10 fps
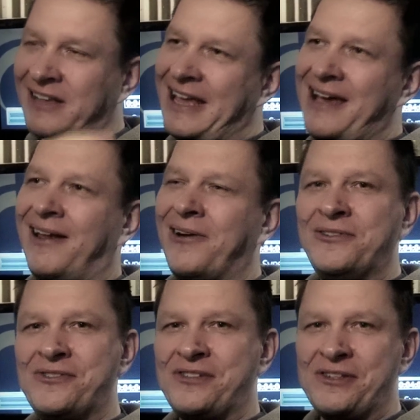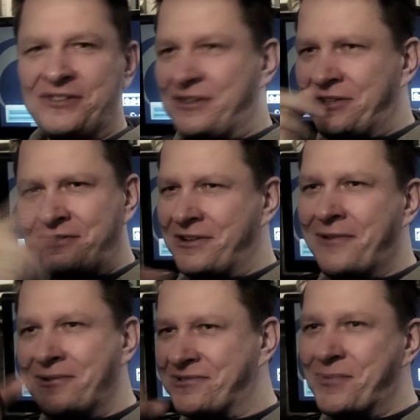download is
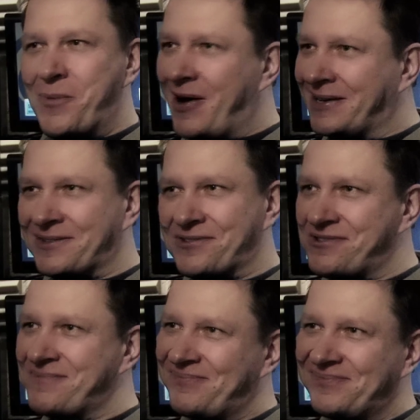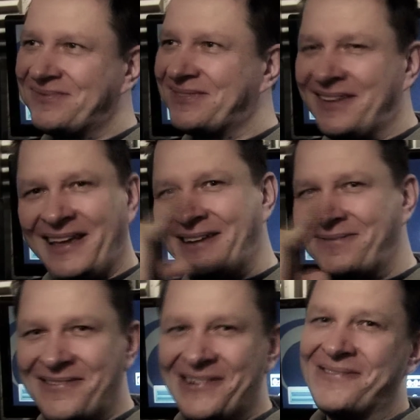zeros and ones. It
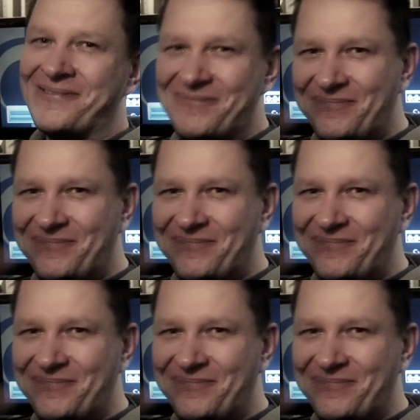ain't real.